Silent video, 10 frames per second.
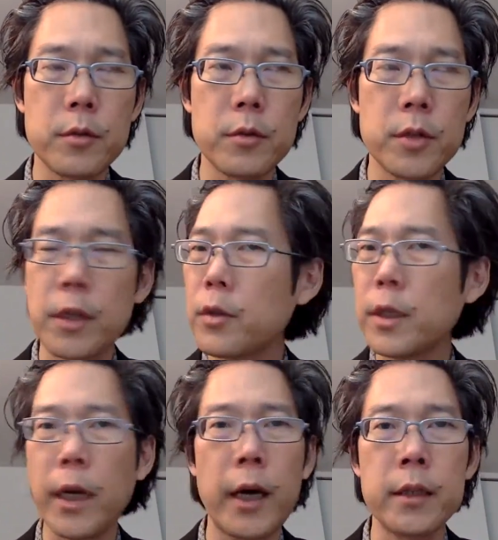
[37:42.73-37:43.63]

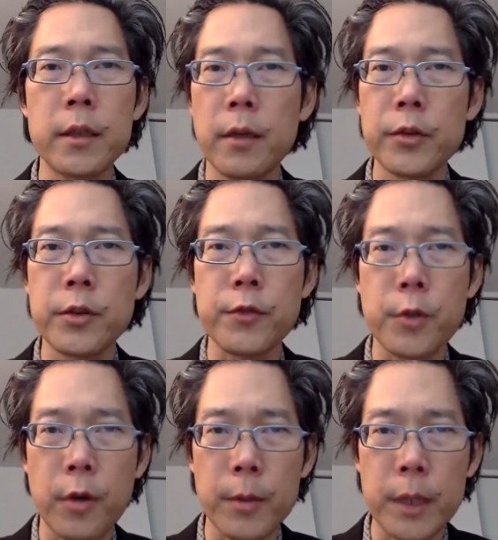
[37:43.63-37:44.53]
generally heightened levels of
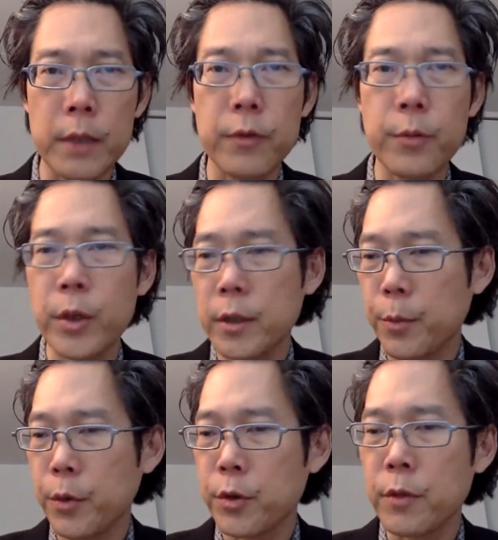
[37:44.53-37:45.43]
trauma from the
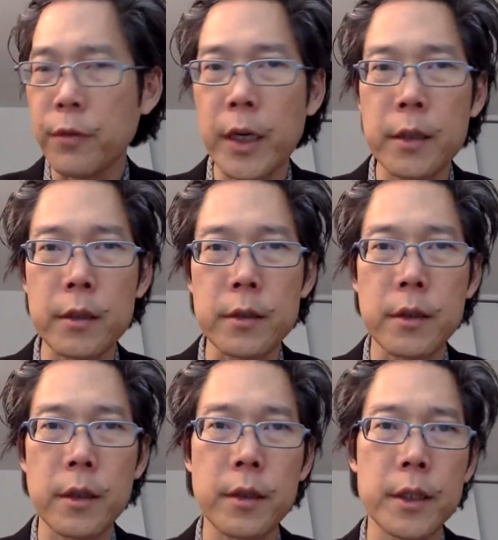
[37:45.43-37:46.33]
exposure to violence
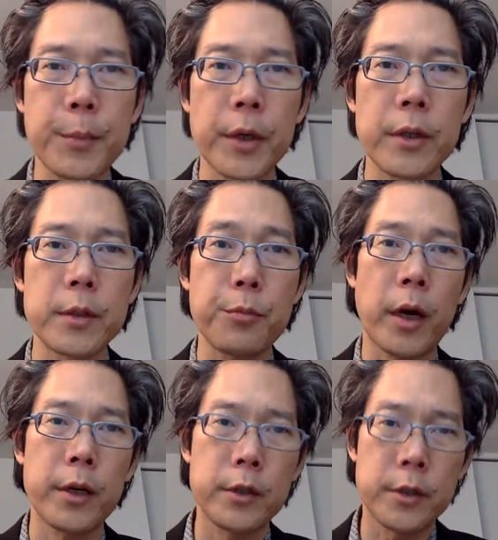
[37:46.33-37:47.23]
that they experienced
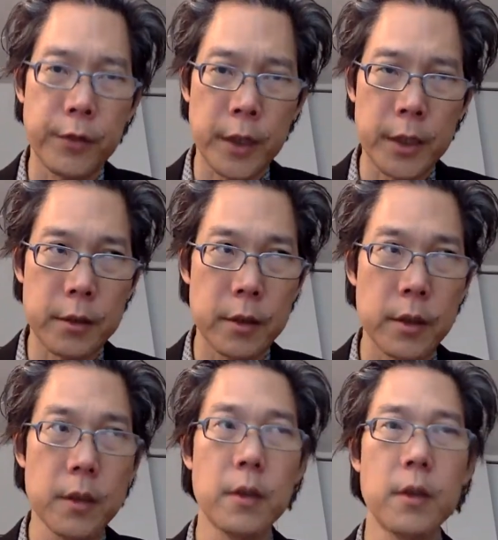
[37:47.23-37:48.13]
prior to flight,
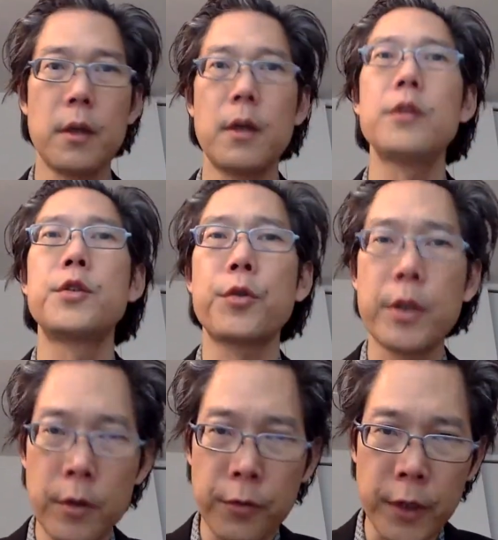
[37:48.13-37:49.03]

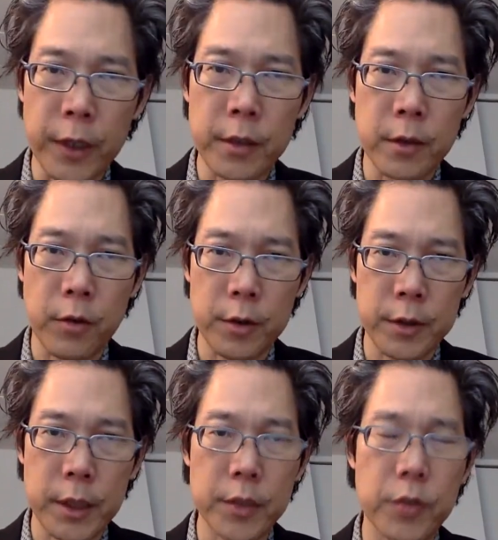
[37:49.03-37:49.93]
during their flight
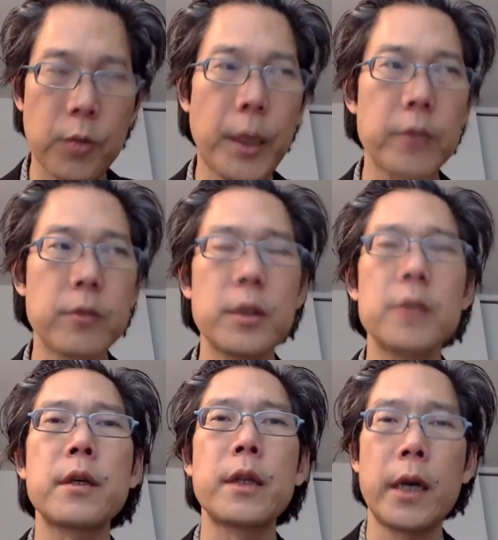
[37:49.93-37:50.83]
across national
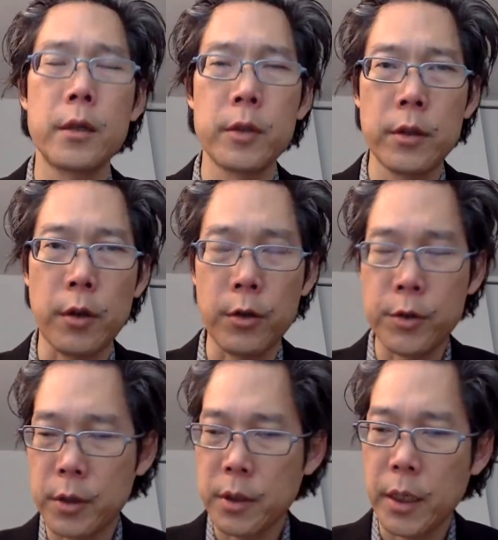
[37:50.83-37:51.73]
boundaries, and now in their
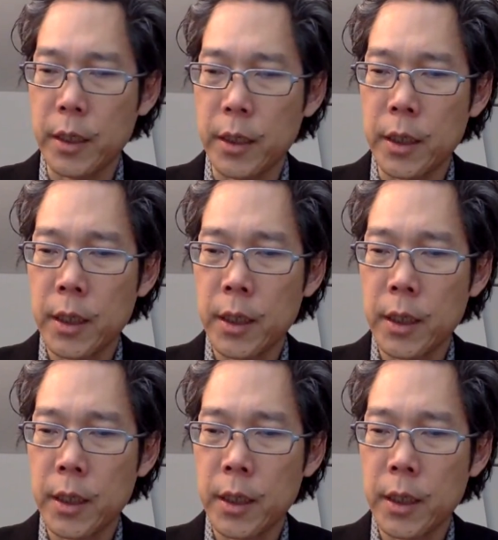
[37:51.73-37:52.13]
host society.